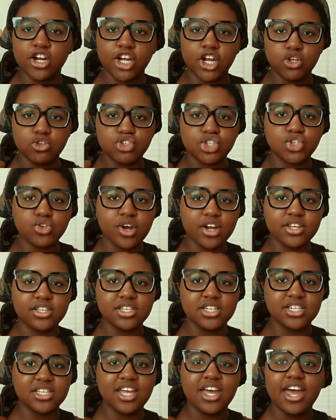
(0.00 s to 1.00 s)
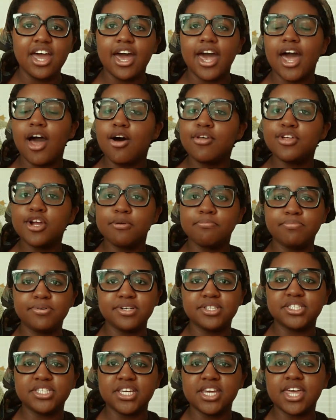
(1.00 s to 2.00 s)
constructed, how they're
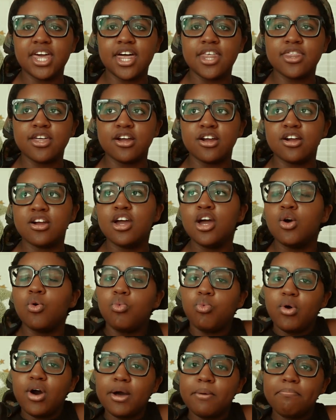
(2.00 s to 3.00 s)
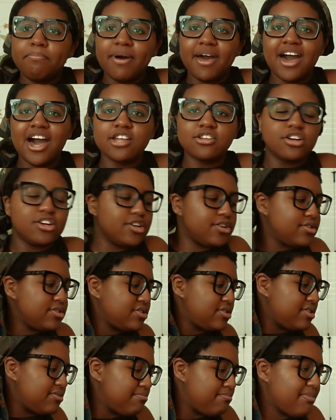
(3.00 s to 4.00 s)
put together, what
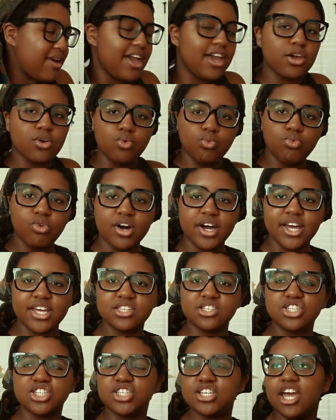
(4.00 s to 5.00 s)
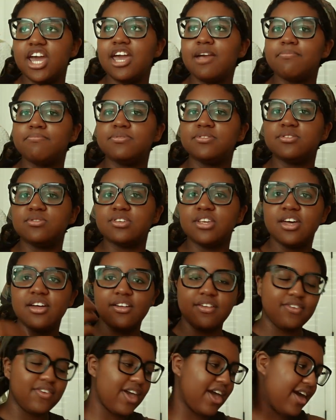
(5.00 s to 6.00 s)
patterns make what shapes,
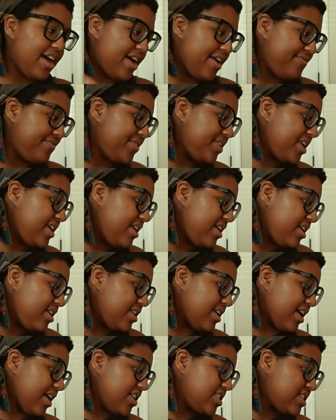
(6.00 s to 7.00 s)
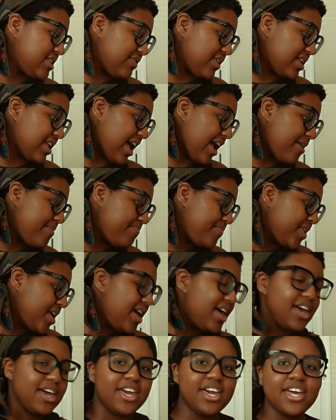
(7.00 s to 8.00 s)
and yeah, stuff like that.
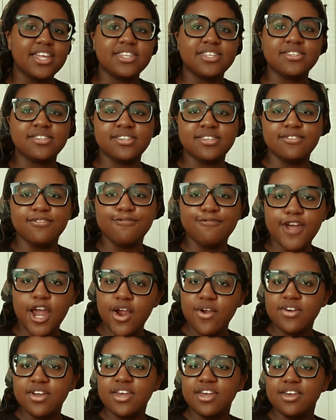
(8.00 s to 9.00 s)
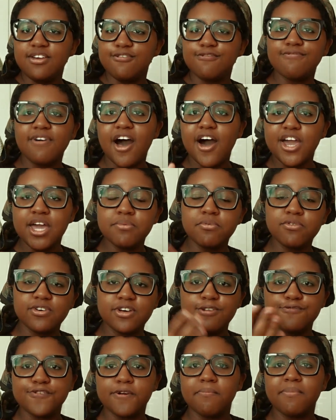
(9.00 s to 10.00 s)
It's very valuable
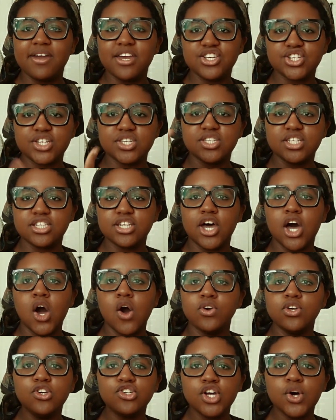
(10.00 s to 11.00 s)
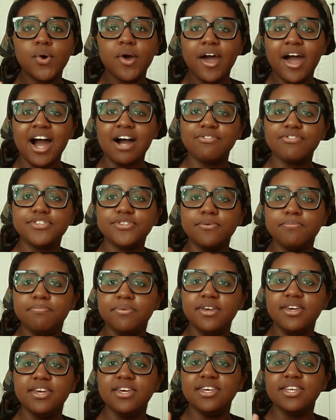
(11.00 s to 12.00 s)
information to know. You don't have to
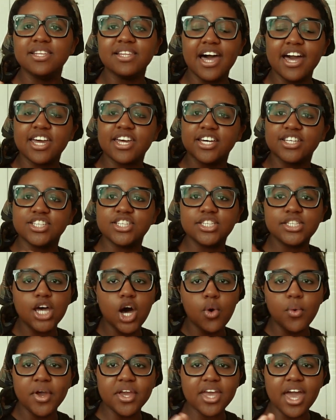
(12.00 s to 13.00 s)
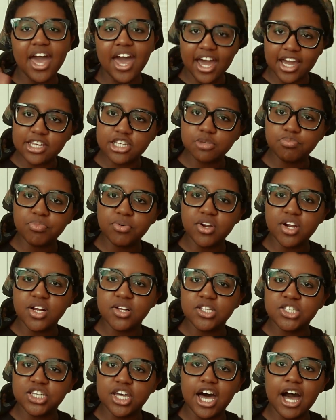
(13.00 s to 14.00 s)
be like a sewing
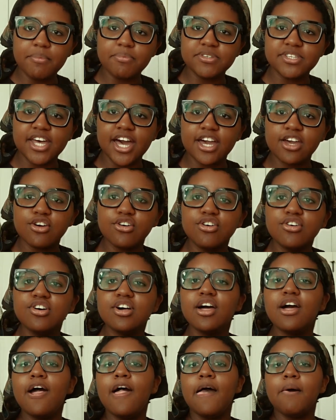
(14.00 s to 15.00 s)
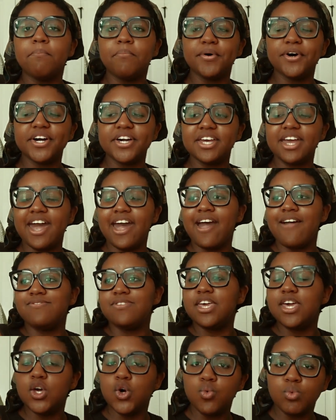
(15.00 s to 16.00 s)
expert to upcycle, but again,
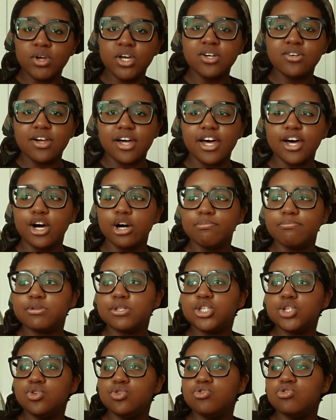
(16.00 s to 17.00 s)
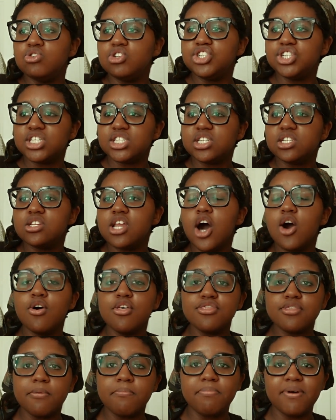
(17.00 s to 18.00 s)
it will help to just know
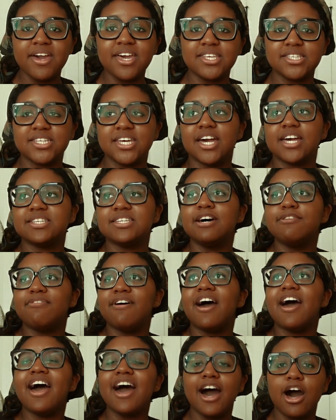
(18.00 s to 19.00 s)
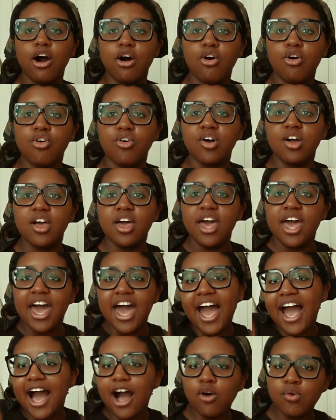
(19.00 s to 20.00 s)
the basics of how
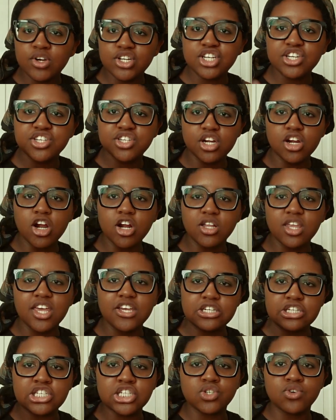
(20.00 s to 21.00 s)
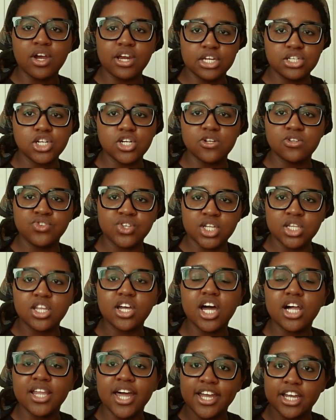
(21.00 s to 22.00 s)
a shirt is structured to
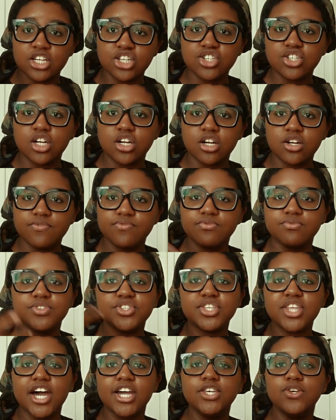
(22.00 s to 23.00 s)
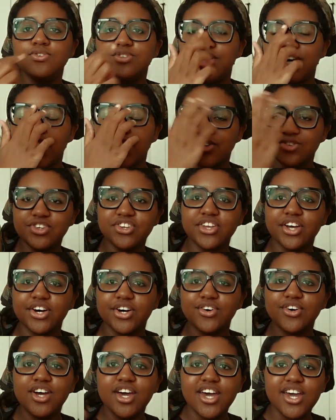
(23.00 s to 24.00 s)
look like a shirt, so that you don't,
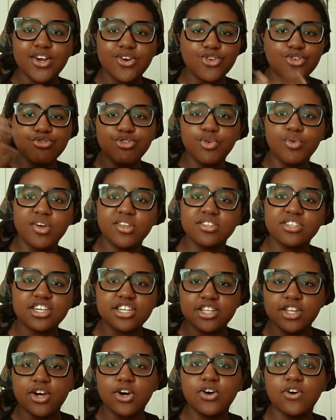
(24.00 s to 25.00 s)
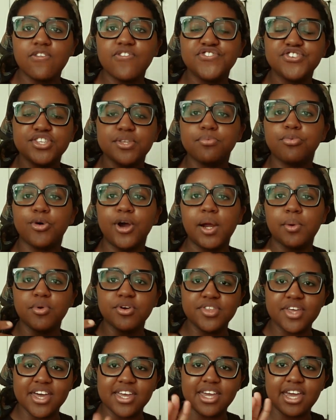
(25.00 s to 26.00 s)
ruin clothes to the point
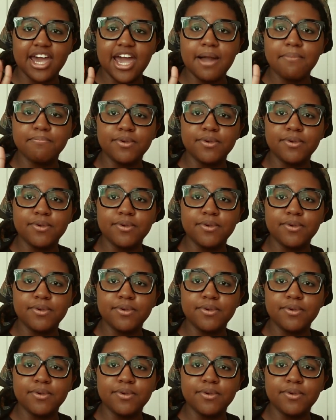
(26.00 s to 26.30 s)
where they can't